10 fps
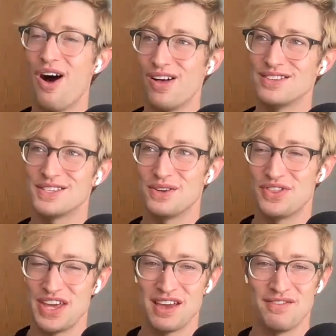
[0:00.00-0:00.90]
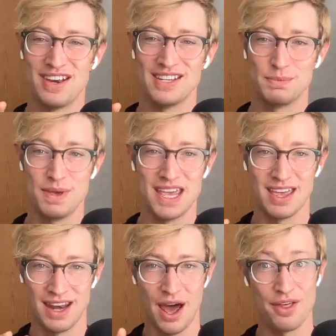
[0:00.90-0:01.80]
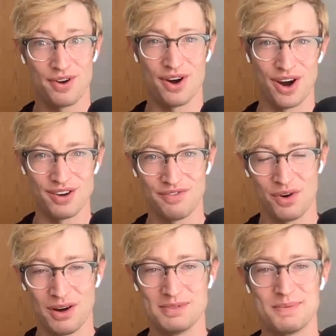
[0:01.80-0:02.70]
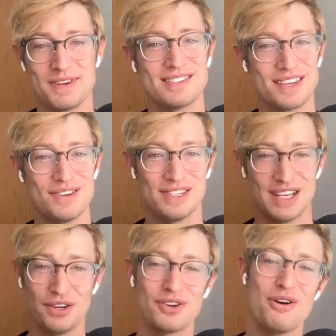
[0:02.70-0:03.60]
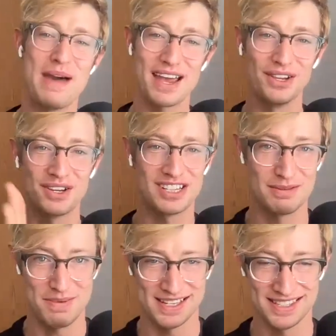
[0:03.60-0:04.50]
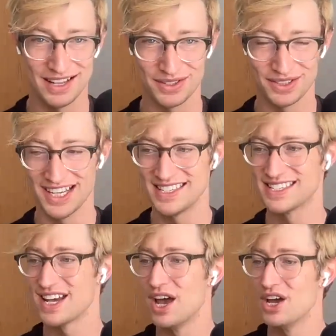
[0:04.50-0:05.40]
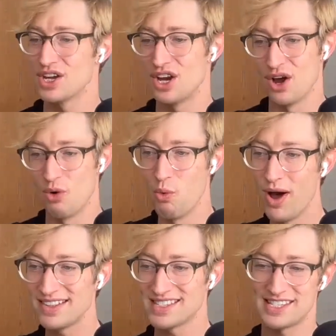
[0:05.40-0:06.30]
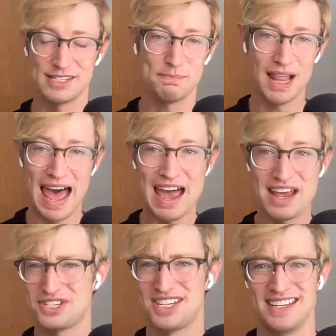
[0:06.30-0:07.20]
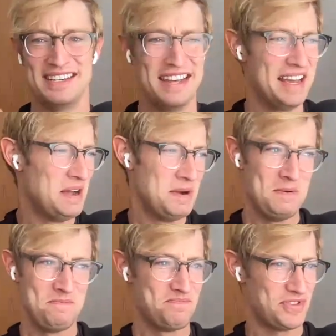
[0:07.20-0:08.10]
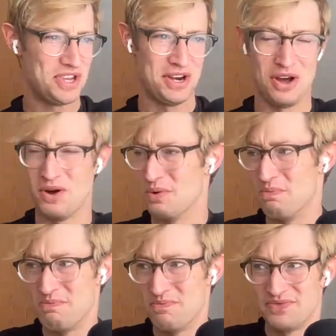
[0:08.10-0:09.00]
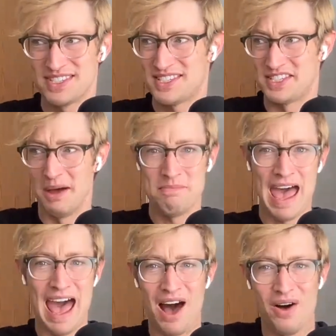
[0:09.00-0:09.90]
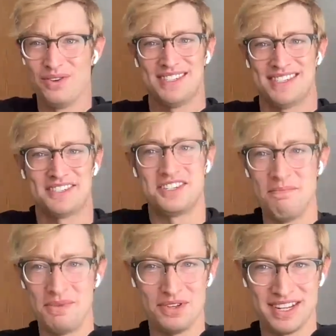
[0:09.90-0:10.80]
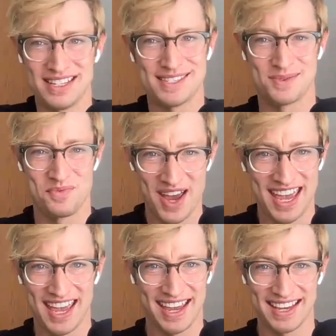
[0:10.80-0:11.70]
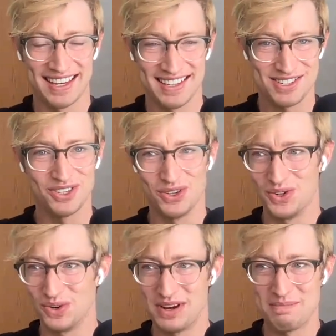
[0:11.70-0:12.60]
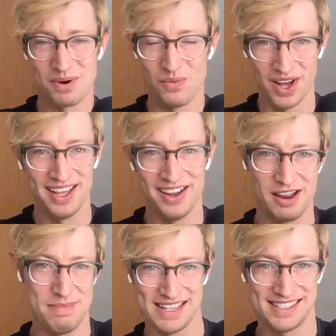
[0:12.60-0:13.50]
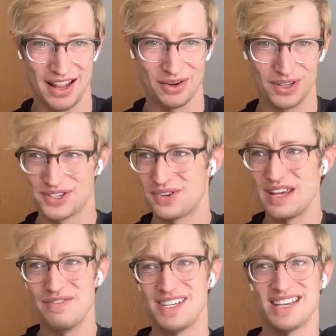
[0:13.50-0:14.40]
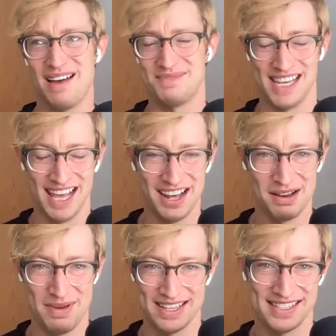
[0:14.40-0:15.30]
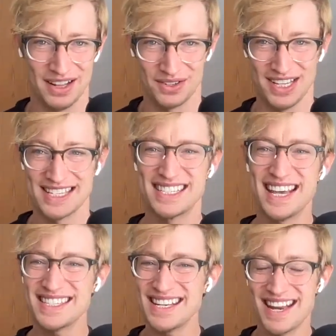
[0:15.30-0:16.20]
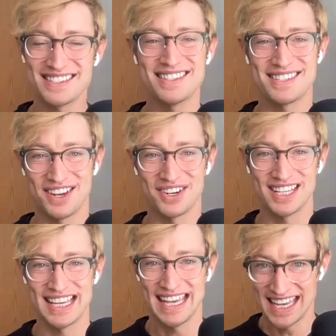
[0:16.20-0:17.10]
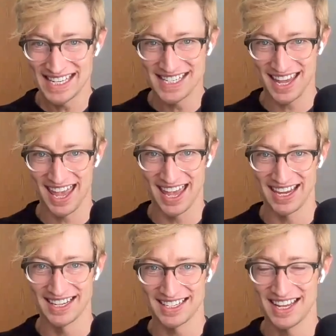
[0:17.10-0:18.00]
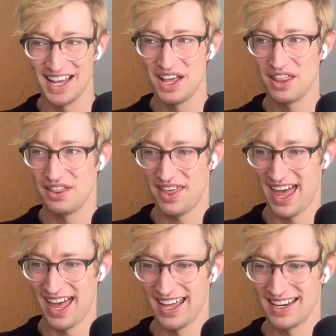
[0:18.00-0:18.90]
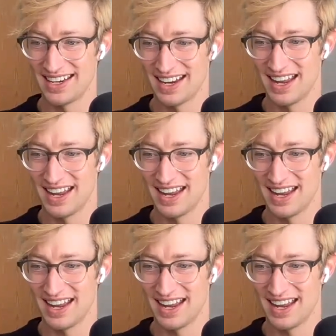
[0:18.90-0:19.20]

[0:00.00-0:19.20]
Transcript: also think of it as being in other art forms because like you mm-hmm. said look, go back and look at the bestseller list you know mm-hmm. what splashed and you know somehow stumbled its way to number one on a bestseller list or even top 10 on a bestseller list doesn't necessarily indicate that